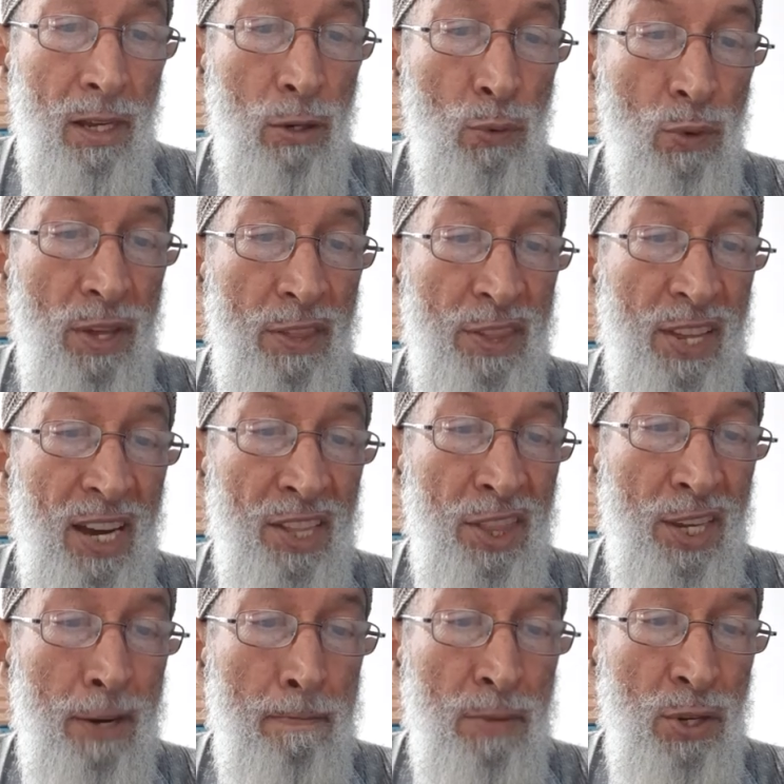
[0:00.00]
with a
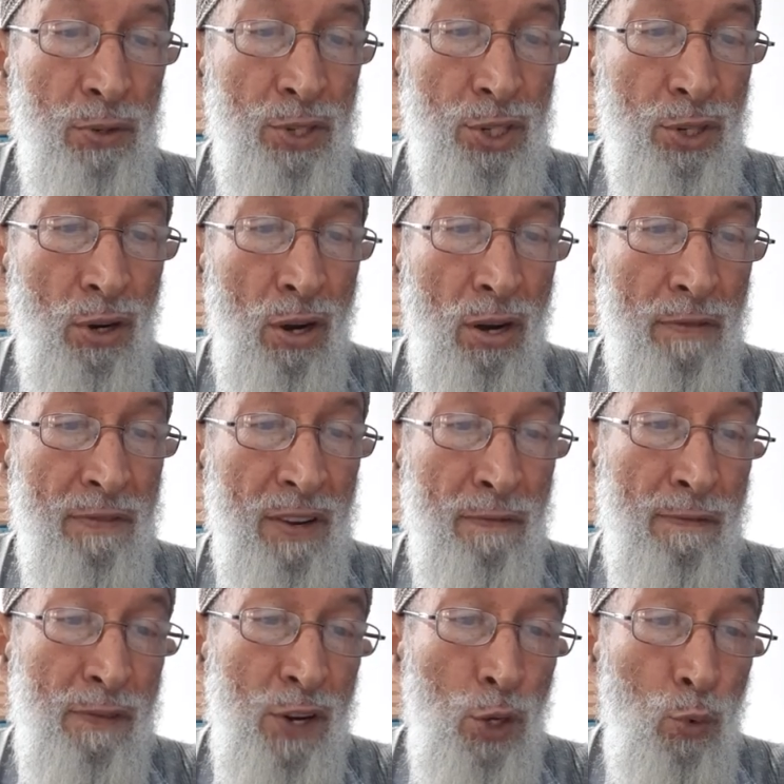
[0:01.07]
tribute of
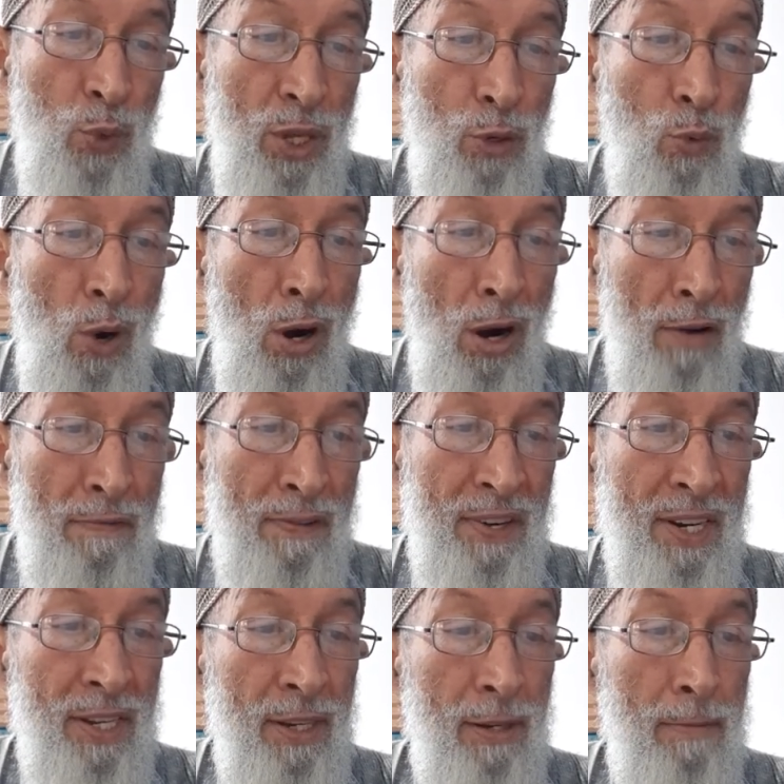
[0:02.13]
a free will
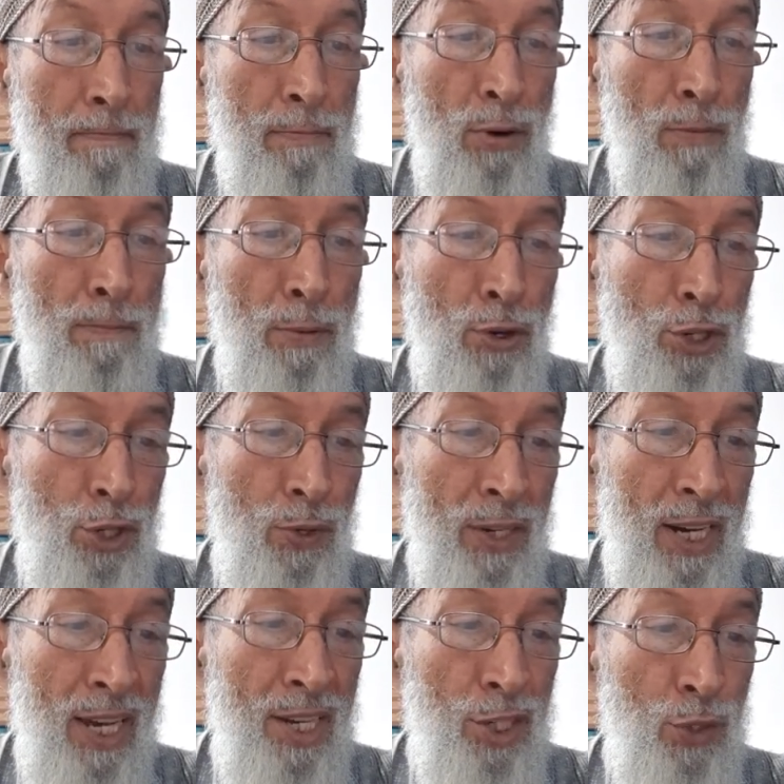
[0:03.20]
offering
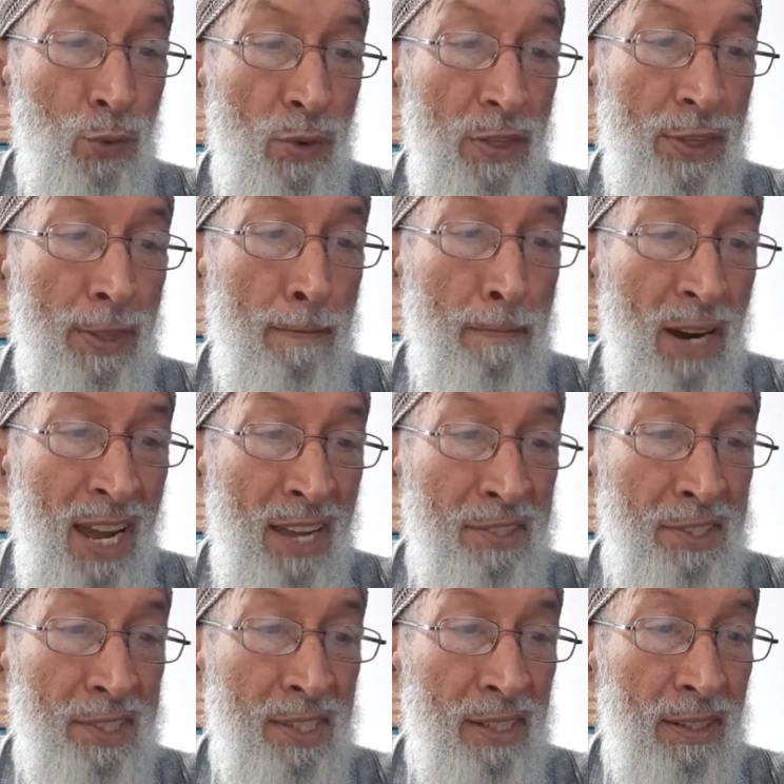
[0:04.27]
proportionate with the
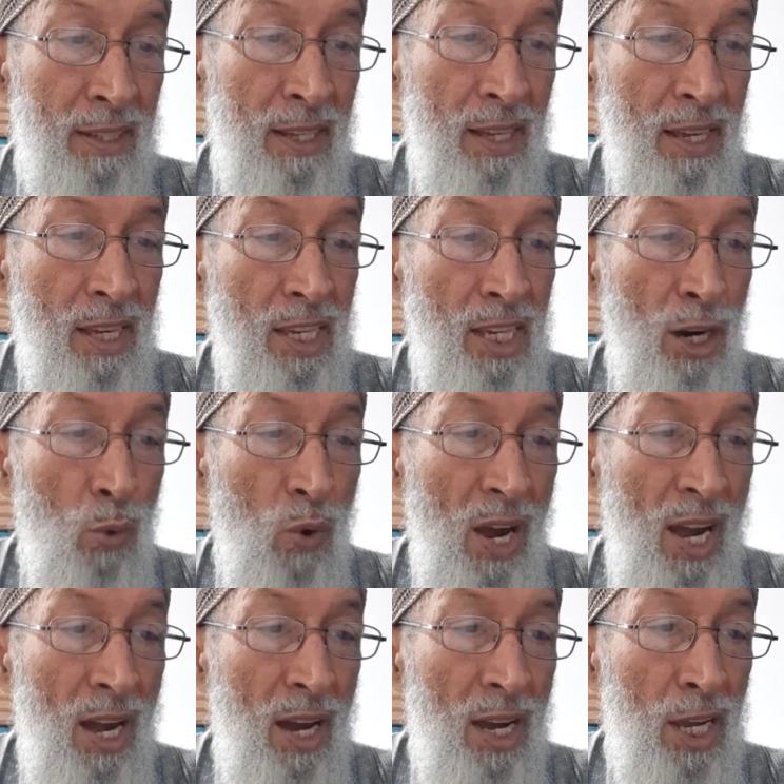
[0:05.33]
blessing
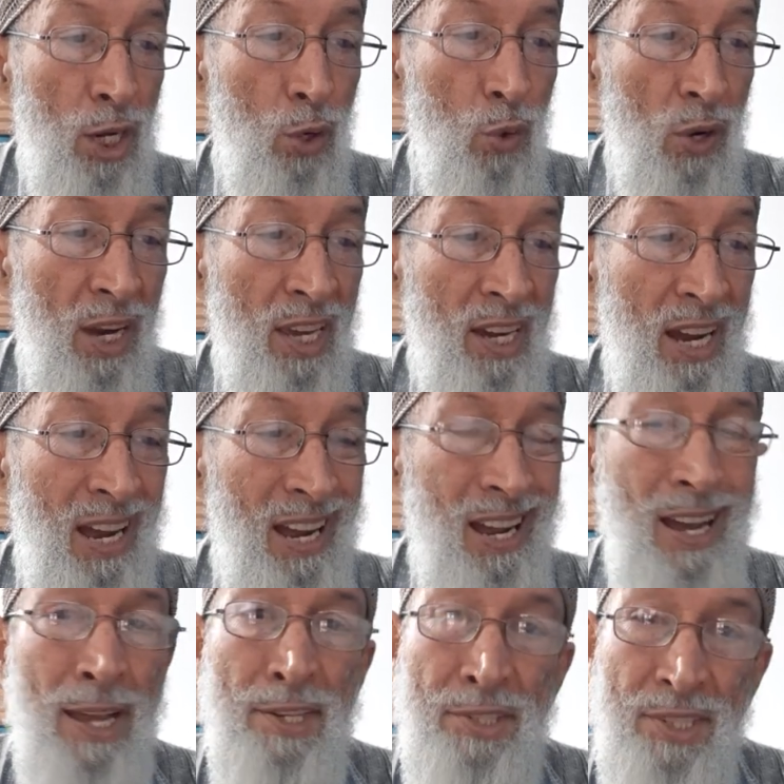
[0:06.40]
Yahweh Elohim
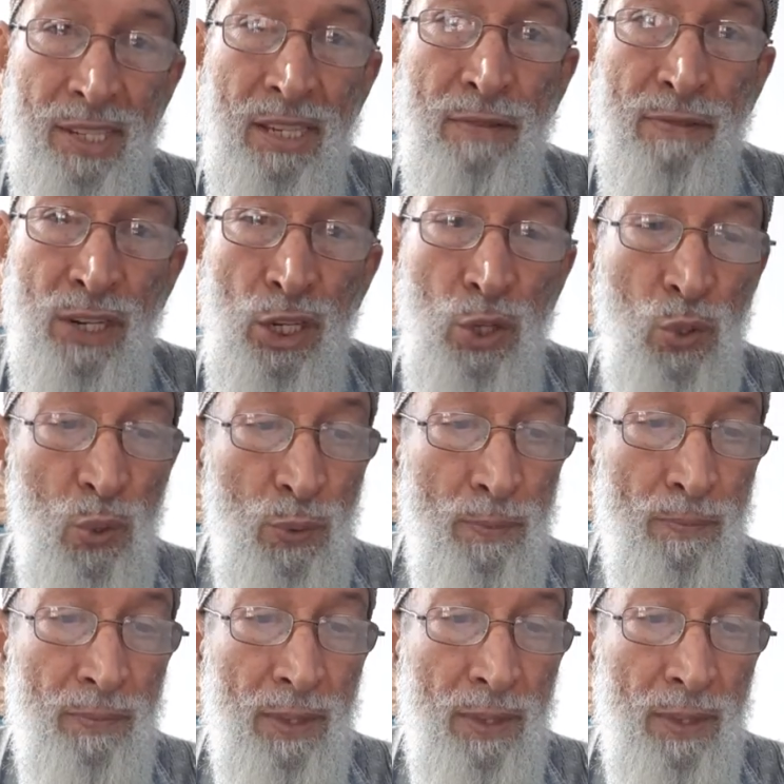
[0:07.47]
has given you.